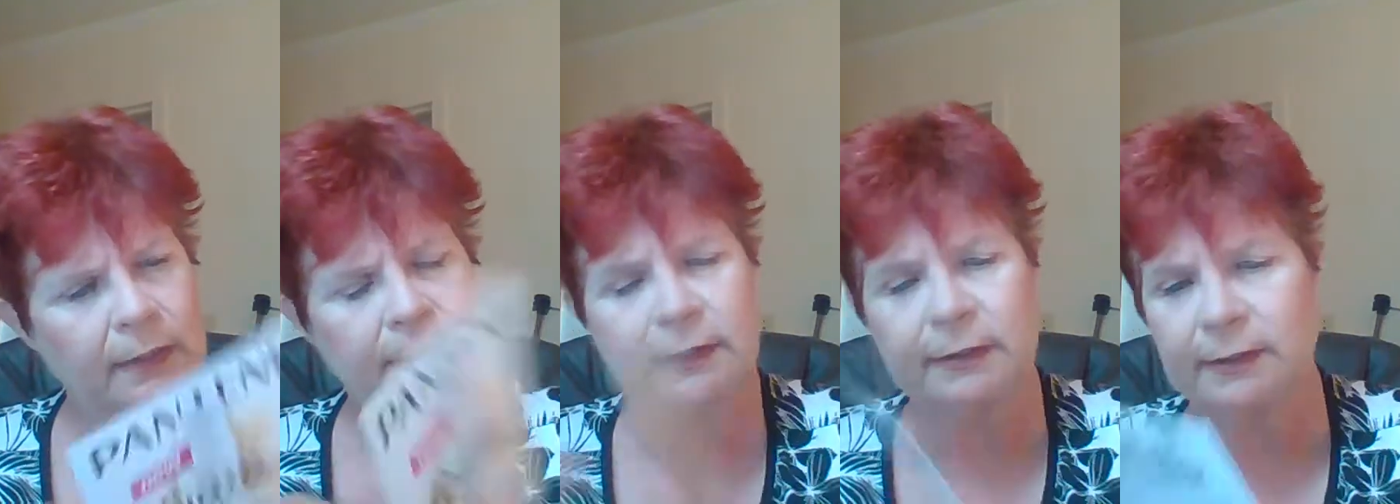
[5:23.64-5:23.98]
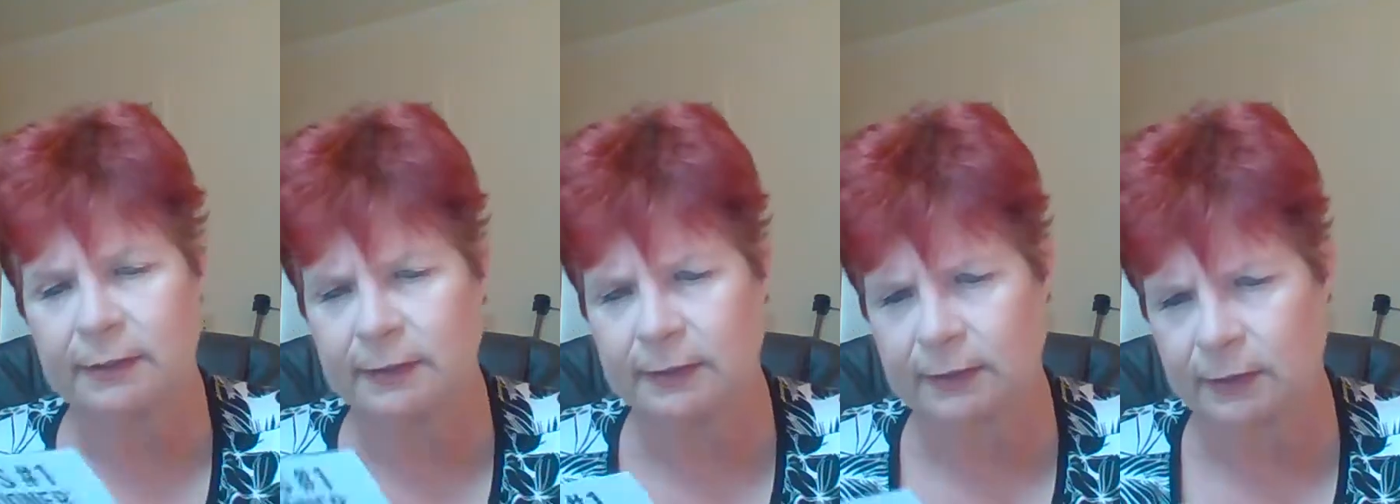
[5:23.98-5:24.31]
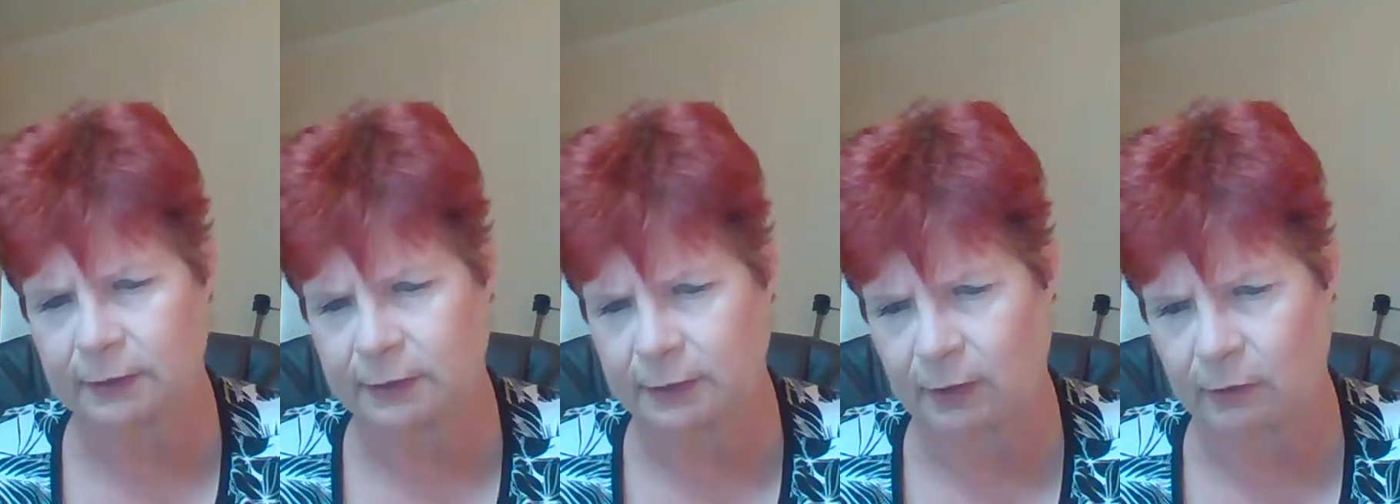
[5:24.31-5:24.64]
this is
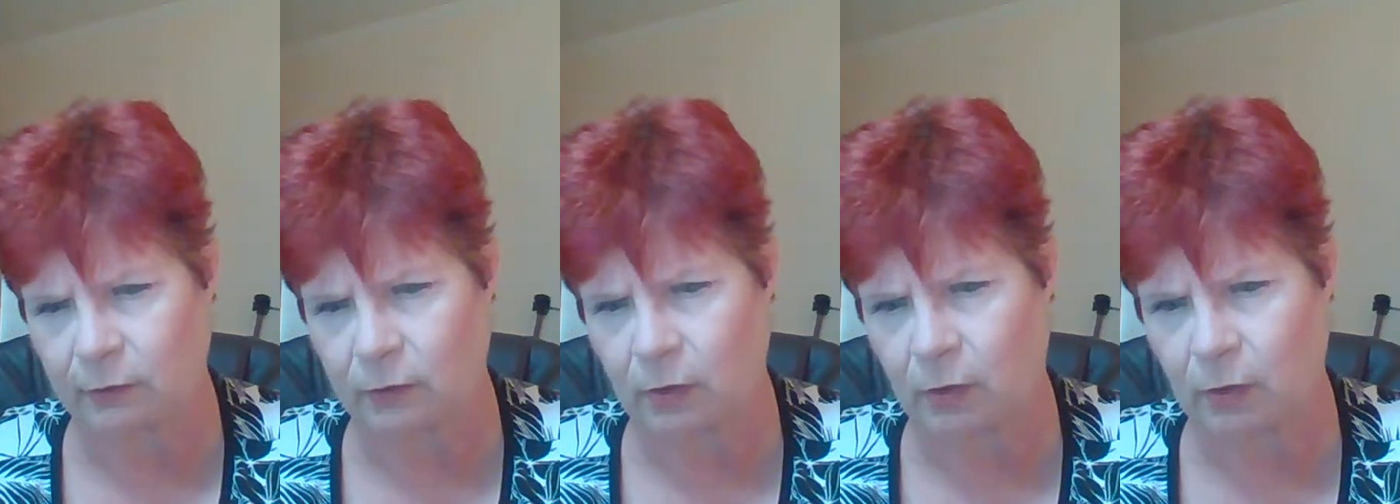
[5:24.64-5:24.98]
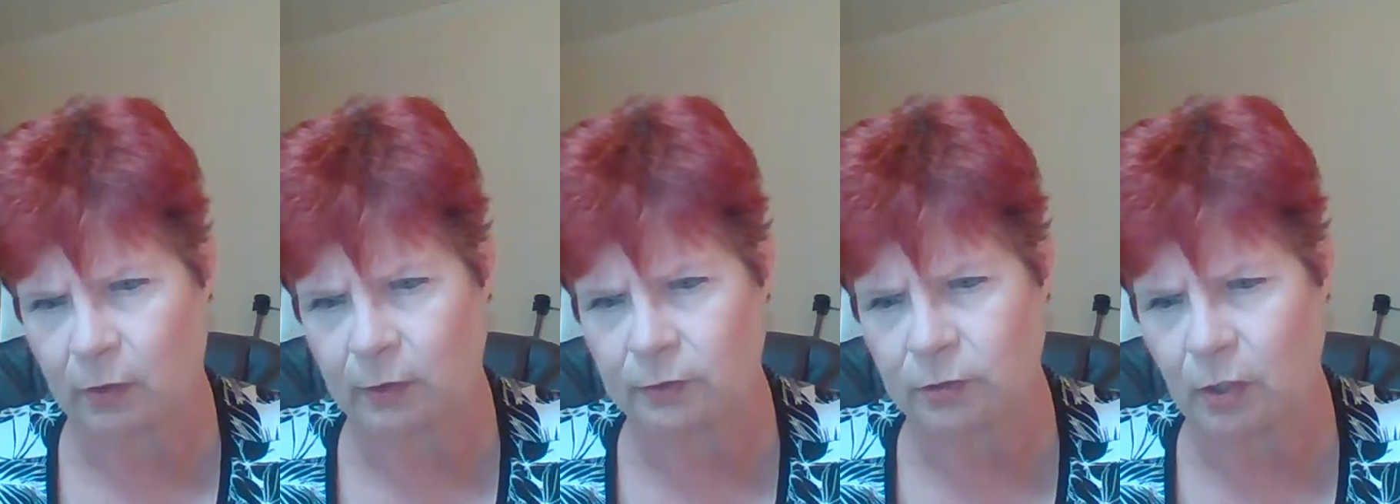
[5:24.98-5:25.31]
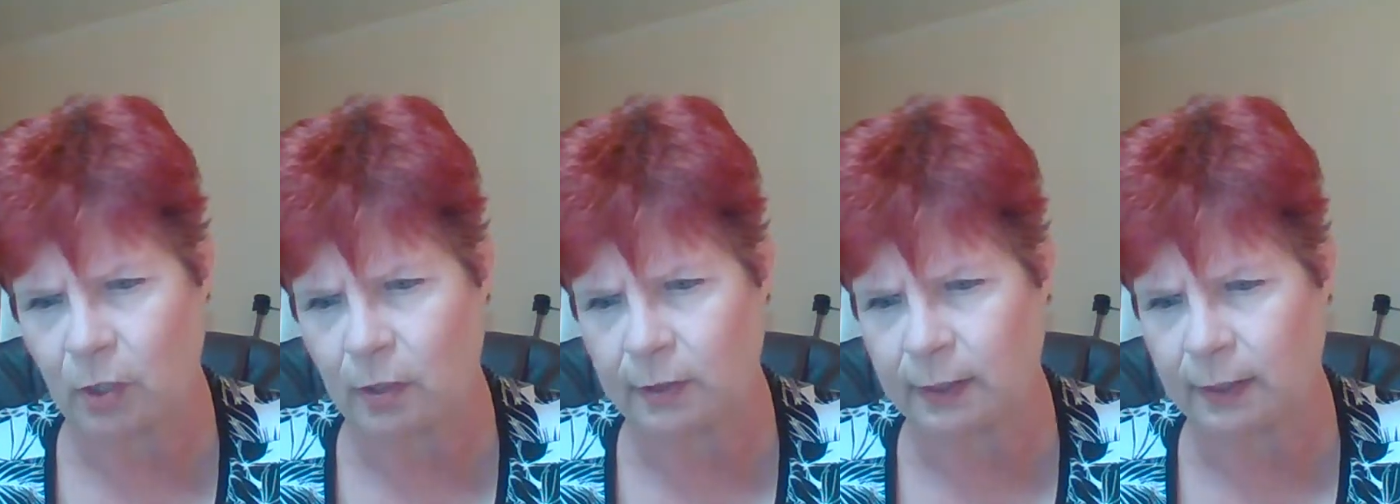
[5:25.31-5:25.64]
just a little card
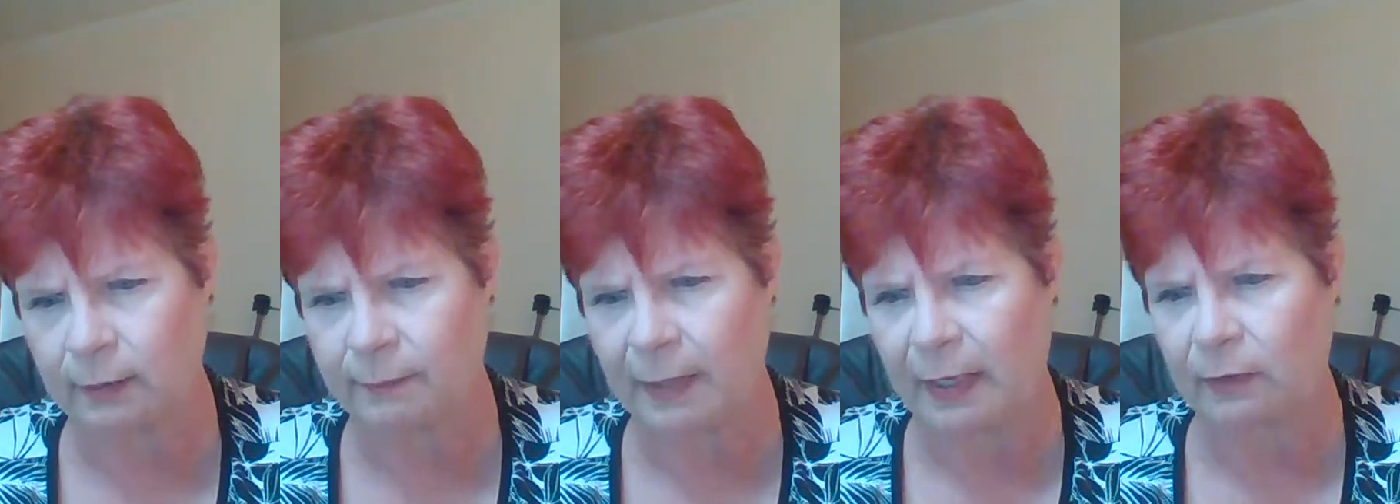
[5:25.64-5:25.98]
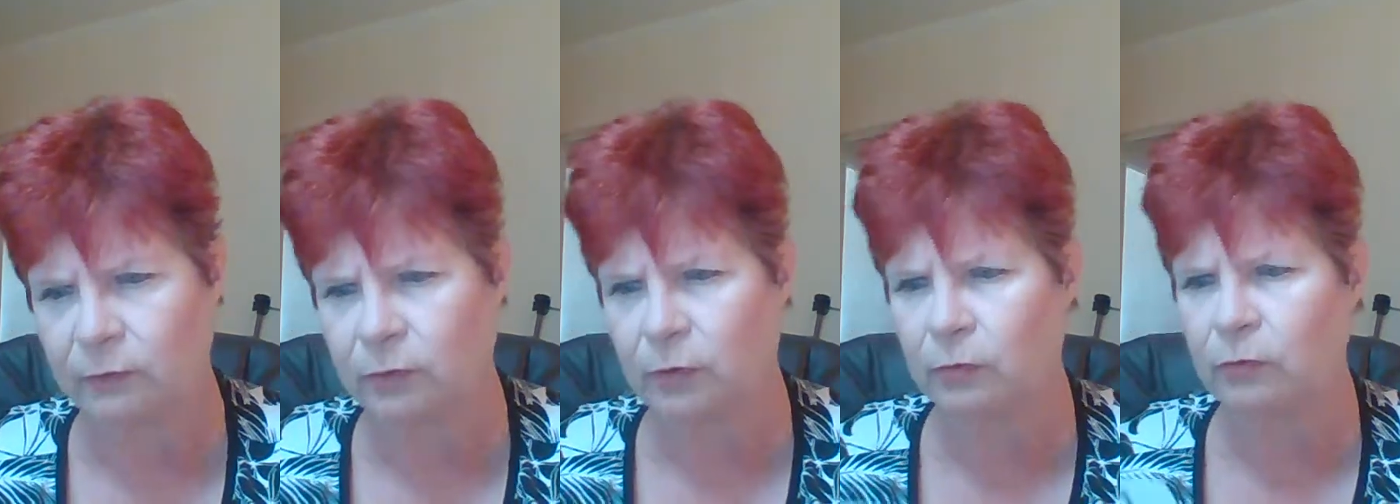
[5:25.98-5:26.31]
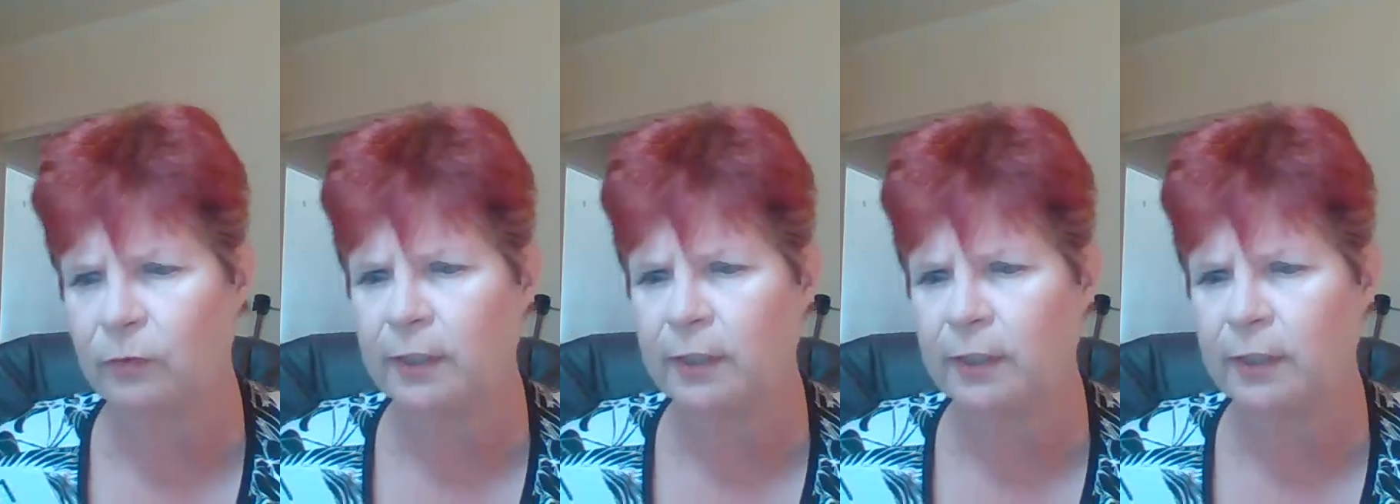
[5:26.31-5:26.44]
talking about new